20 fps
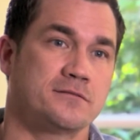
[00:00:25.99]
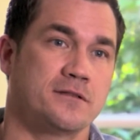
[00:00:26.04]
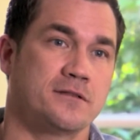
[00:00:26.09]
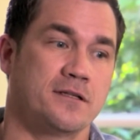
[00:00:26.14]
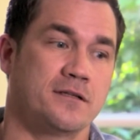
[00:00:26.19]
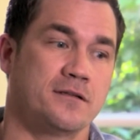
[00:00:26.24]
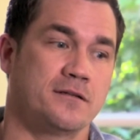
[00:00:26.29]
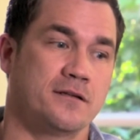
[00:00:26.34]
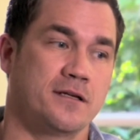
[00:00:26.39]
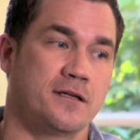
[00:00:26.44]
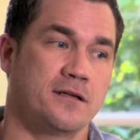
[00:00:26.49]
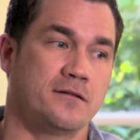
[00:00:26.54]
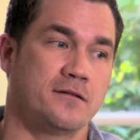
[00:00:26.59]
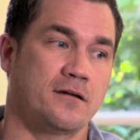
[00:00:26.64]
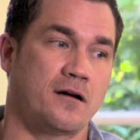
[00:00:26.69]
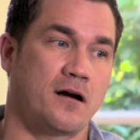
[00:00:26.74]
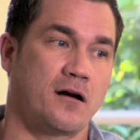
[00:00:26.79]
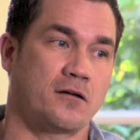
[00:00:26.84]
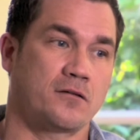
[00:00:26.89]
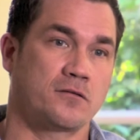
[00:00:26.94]
in
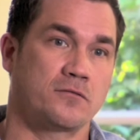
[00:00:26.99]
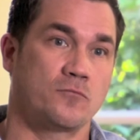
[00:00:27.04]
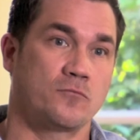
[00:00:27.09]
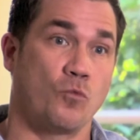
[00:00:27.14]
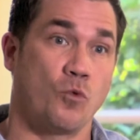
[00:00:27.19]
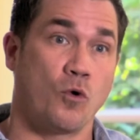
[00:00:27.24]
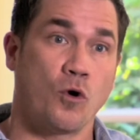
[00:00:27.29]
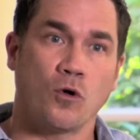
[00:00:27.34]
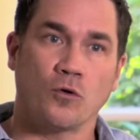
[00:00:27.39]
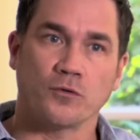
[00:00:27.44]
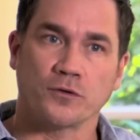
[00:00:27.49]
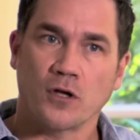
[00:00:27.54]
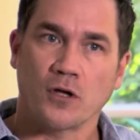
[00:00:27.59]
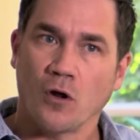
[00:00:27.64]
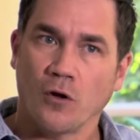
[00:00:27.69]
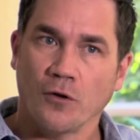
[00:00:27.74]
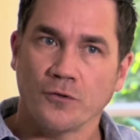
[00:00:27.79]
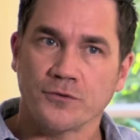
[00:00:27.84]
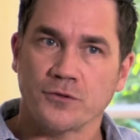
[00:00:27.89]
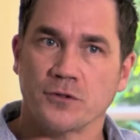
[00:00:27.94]
our world
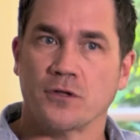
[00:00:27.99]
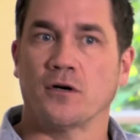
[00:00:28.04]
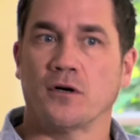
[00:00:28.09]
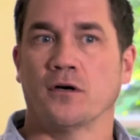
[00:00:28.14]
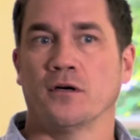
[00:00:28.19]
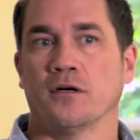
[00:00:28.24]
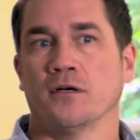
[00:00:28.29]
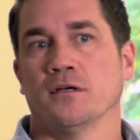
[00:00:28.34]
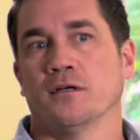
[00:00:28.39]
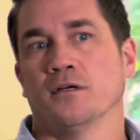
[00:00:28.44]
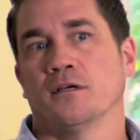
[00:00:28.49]
culture,